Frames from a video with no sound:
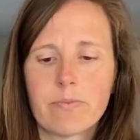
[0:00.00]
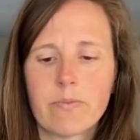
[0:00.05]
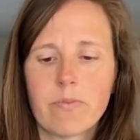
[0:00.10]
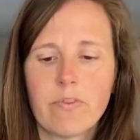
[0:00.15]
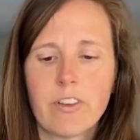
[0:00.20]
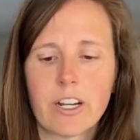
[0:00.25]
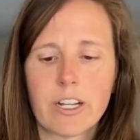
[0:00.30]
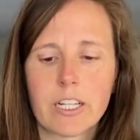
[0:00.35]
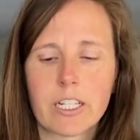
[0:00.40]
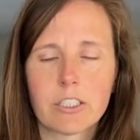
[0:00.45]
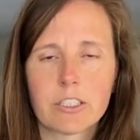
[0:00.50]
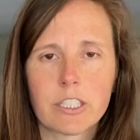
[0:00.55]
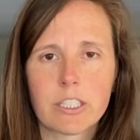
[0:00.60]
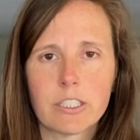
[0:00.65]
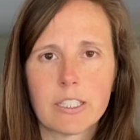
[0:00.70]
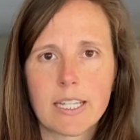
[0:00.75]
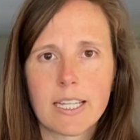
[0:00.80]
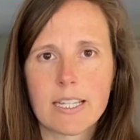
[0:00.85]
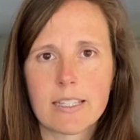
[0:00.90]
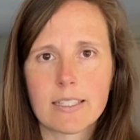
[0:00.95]
very
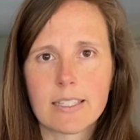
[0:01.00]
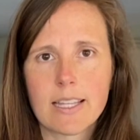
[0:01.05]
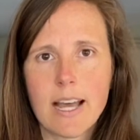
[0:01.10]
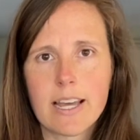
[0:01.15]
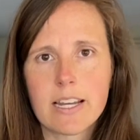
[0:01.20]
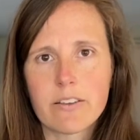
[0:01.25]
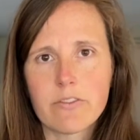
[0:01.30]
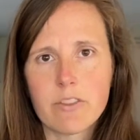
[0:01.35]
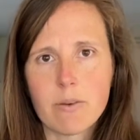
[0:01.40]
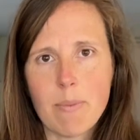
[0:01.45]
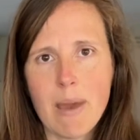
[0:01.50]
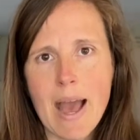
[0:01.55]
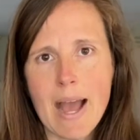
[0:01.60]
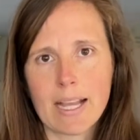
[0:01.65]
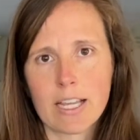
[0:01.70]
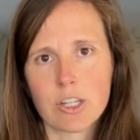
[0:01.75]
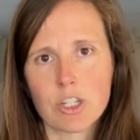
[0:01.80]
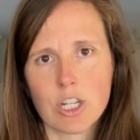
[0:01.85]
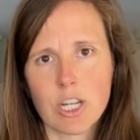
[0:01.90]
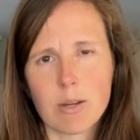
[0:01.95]
clearly inside of the
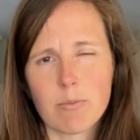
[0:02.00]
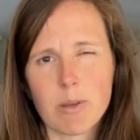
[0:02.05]
packaging